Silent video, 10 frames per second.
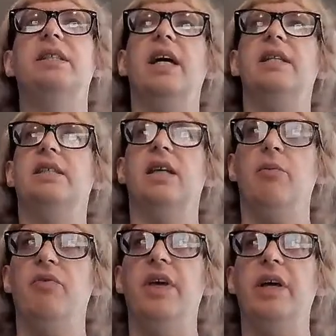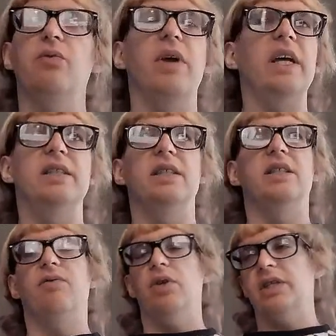says something
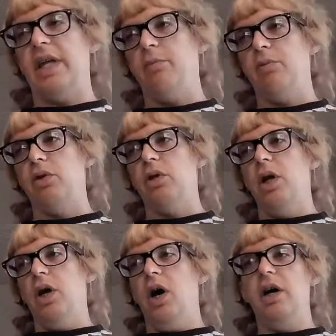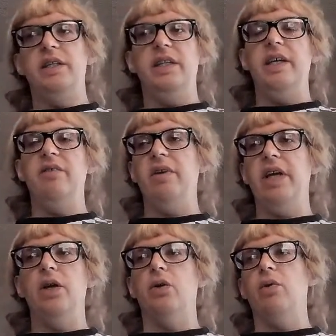racist, for example, on
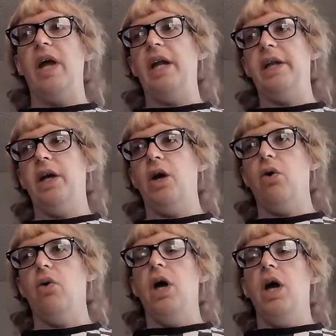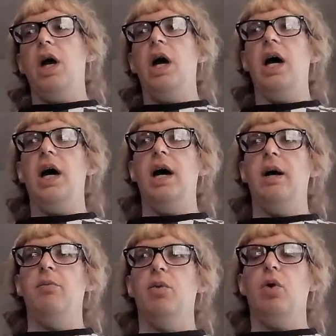TV or radio,
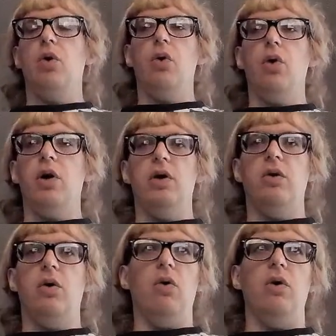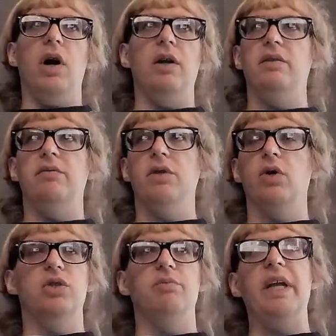or on
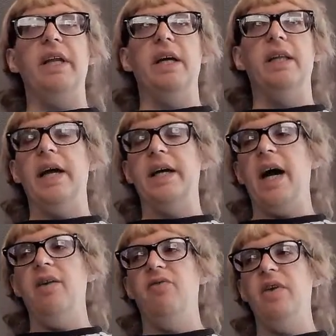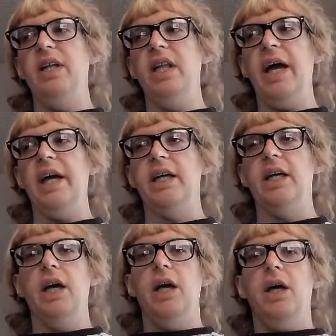social media, like, I feel like